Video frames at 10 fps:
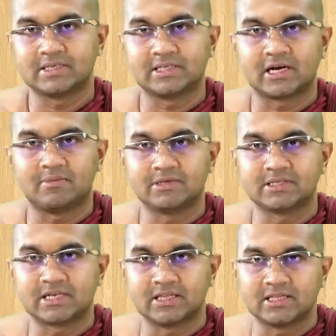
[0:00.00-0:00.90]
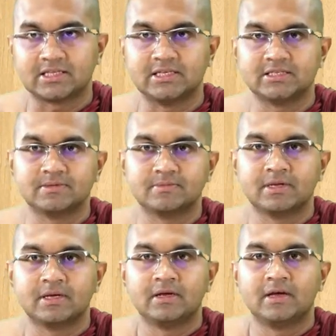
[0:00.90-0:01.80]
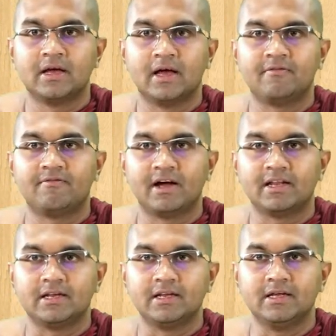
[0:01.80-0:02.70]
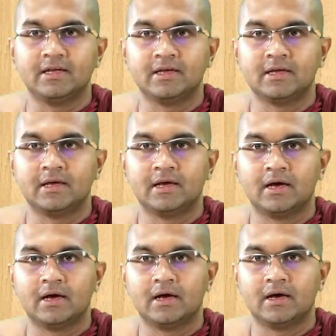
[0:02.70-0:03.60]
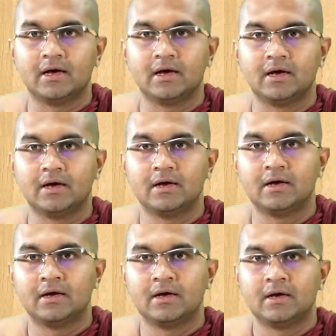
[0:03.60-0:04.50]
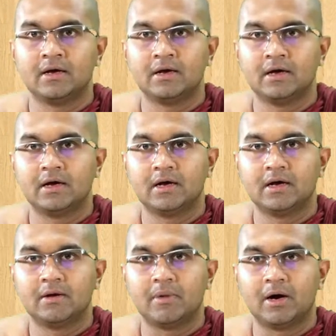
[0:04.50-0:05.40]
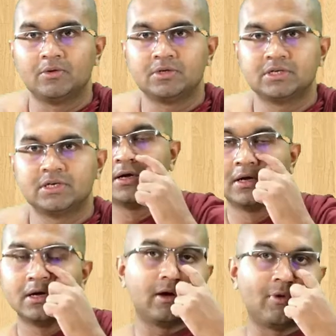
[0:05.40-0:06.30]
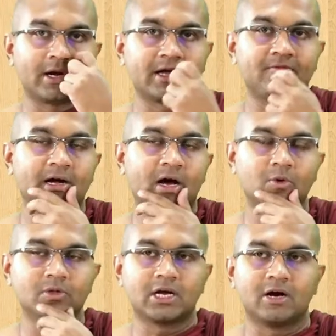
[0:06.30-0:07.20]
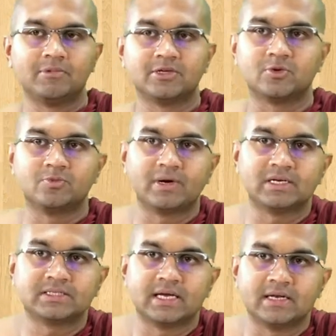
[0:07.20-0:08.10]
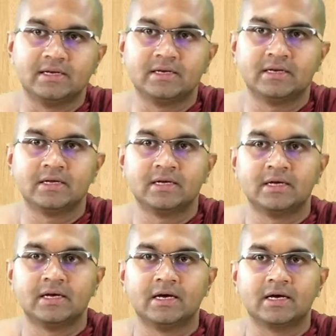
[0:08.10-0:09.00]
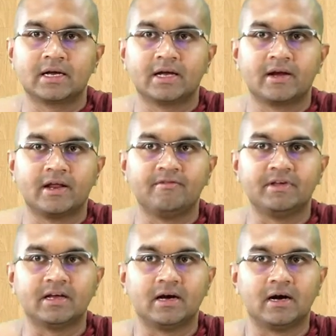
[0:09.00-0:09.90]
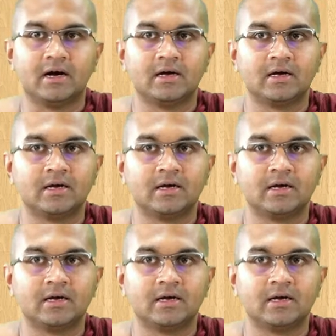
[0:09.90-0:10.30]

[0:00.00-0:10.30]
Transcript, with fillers: and the kamaja santatis and finally uh, uh, about what are, how the kamajarupas and uh, craving are